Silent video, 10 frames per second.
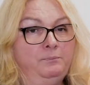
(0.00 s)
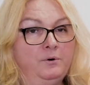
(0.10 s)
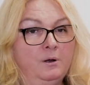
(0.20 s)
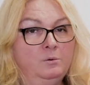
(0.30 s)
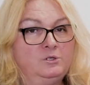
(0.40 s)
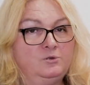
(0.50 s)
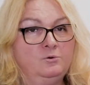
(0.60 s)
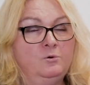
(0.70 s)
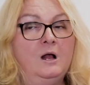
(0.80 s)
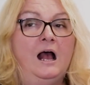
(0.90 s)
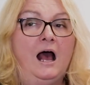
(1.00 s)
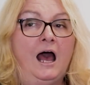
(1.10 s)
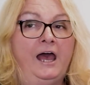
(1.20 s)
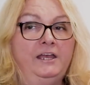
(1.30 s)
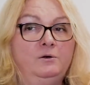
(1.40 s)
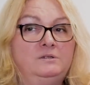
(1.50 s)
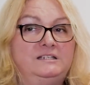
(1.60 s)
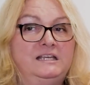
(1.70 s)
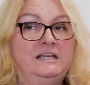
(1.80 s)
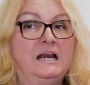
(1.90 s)
Pro 2
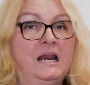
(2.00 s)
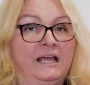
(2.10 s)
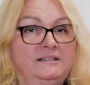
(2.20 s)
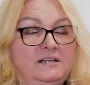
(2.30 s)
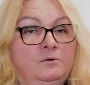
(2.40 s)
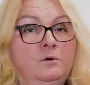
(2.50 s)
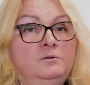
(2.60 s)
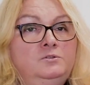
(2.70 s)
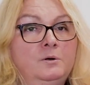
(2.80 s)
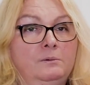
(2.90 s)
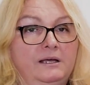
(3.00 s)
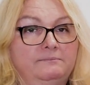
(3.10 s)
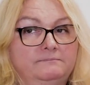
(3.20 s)
IoT lighting controller.